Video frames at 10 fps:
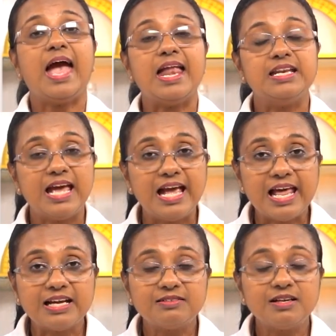And
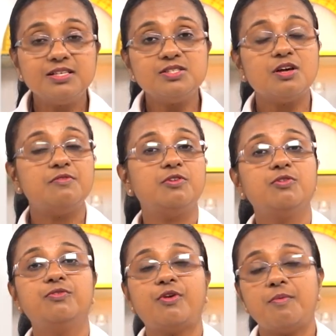electrons
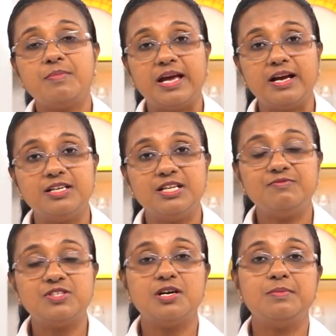flow from negative
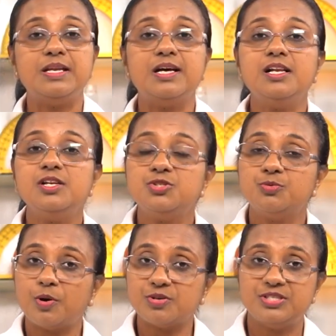terminal to
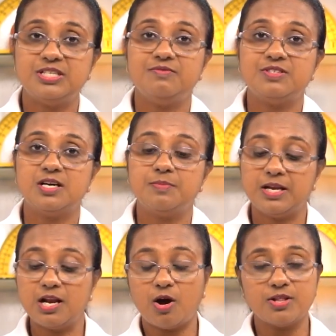positive
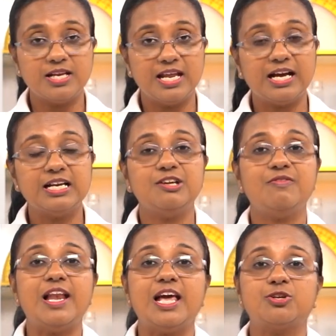terminal or the negative
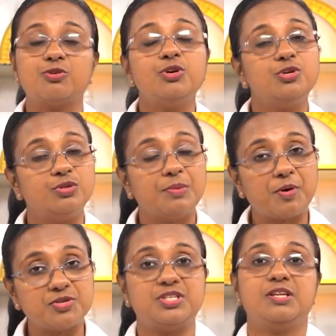electrode to the
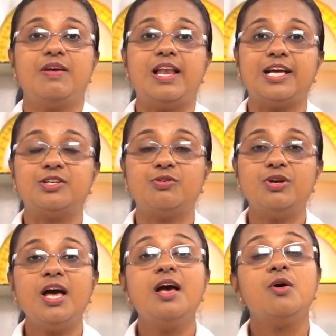positive electrode,
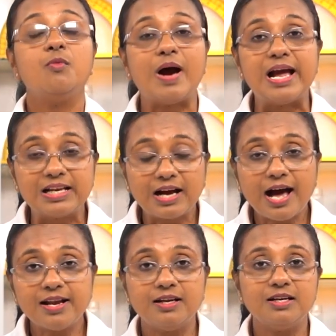while
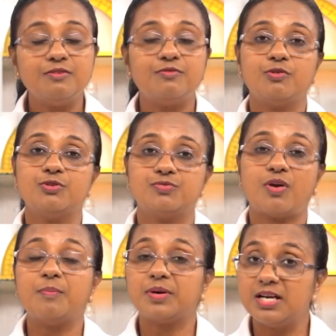current flows
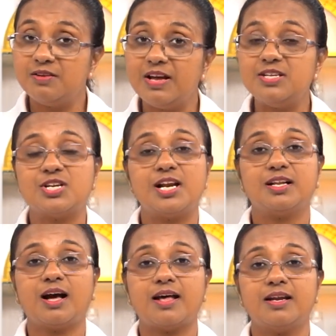from conventional
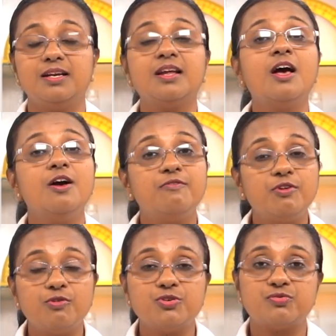current
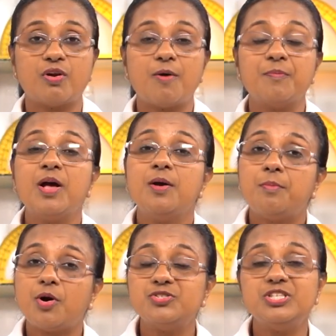flows from
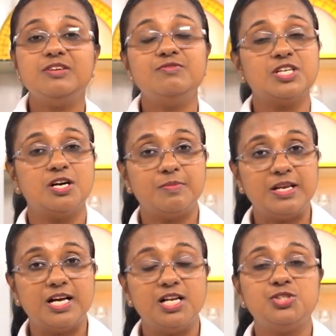positive
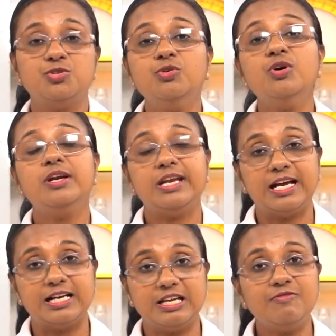terminal to
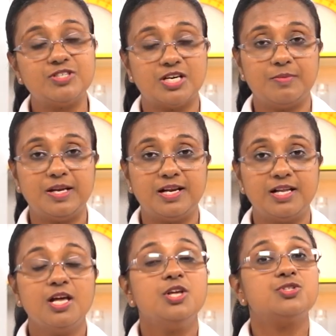negative terminal.
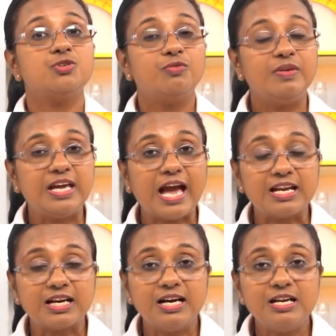So we can
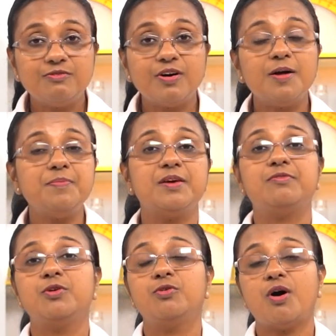confirm the
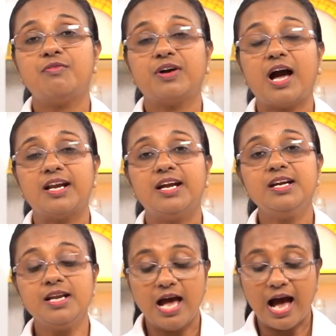flow of
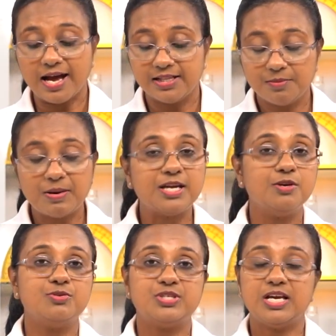current either by
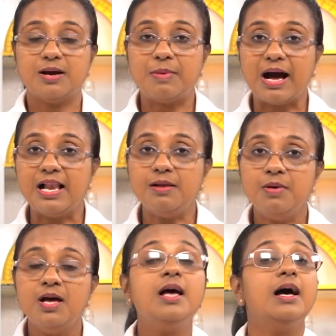using a bulb,
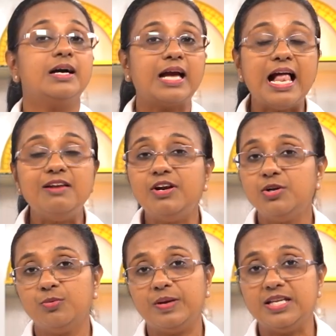a
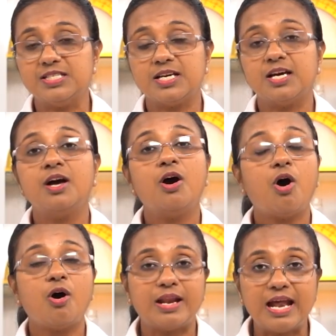galvanometer
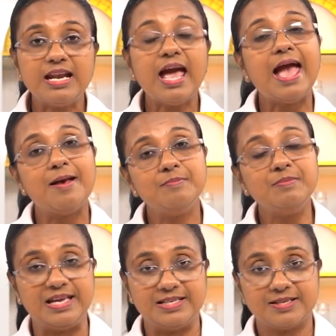or an
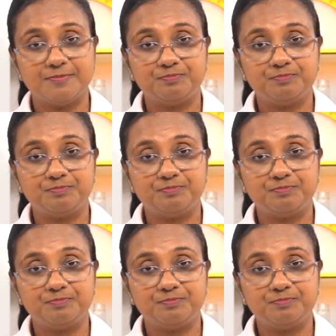ammeter.